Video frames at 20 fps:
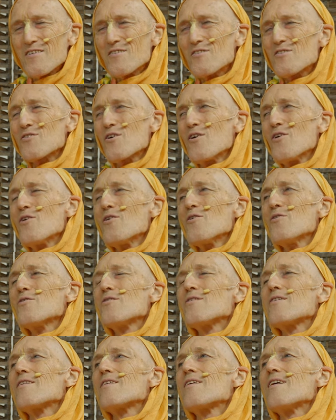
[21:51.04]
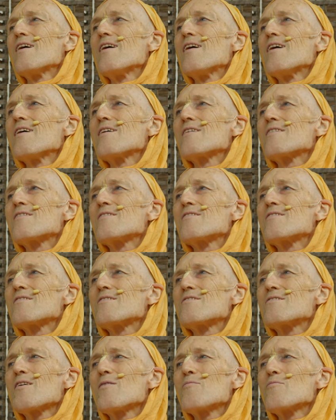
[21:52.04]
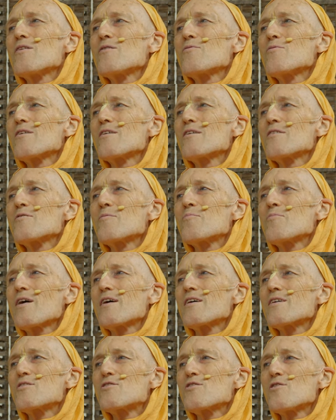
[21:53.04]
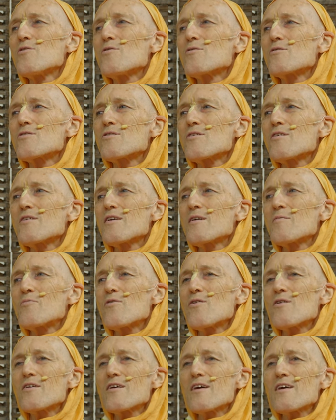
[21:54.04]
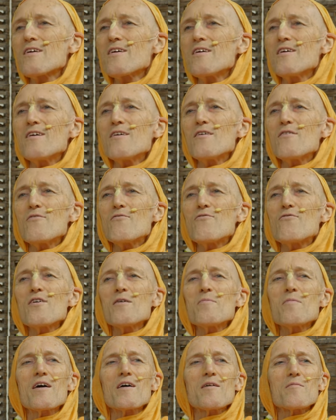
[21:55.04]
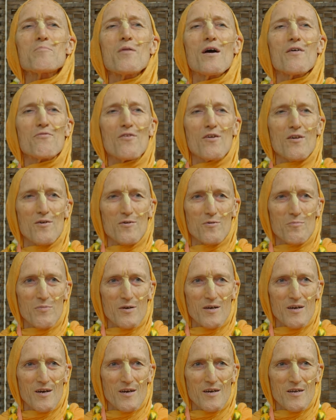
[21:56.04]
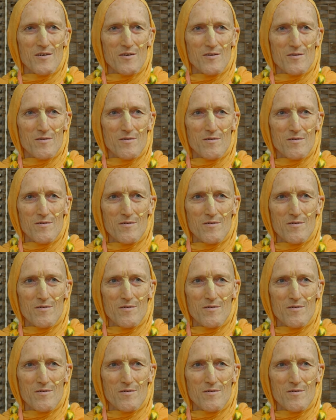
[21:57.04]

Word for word: So uh, someone wanted to play a joke, so they brought a female buffalo behind